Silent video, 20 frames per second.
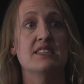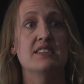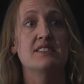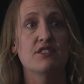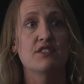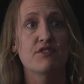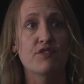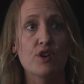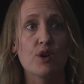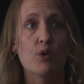a
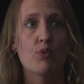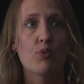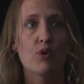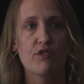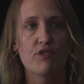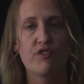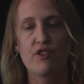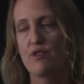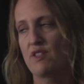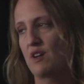different
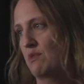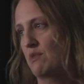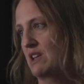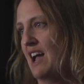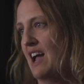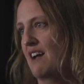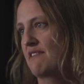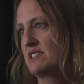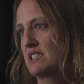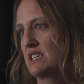workflow that
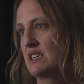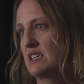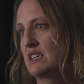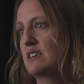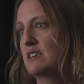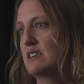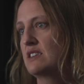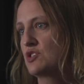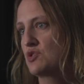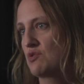we have
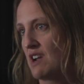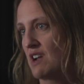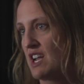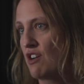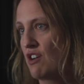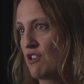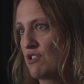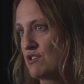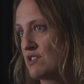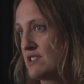to
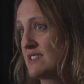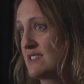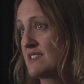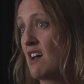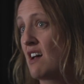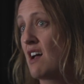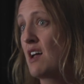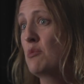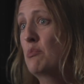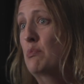train our
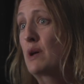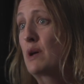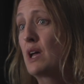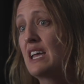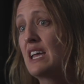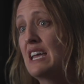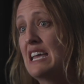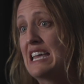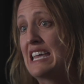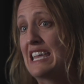nurses on,
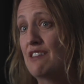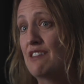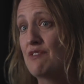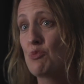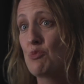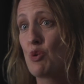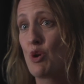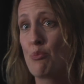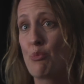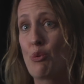but
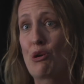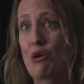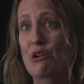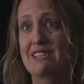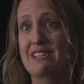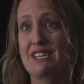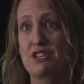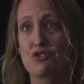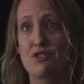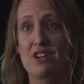even more
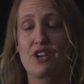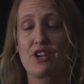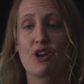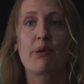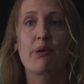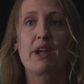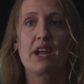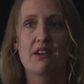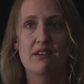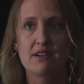importantly, train
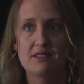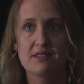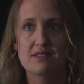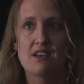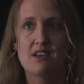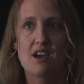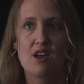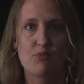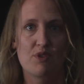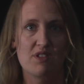our
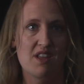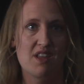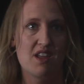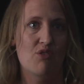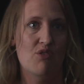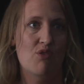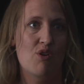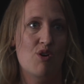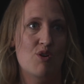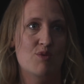parents on when
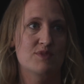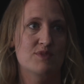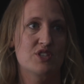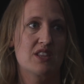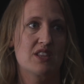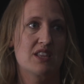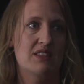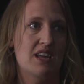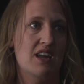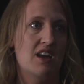they go home
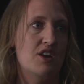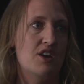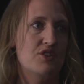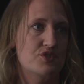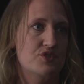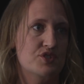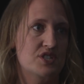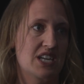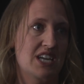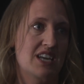so that they
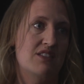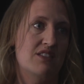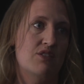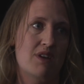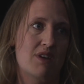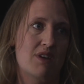understand the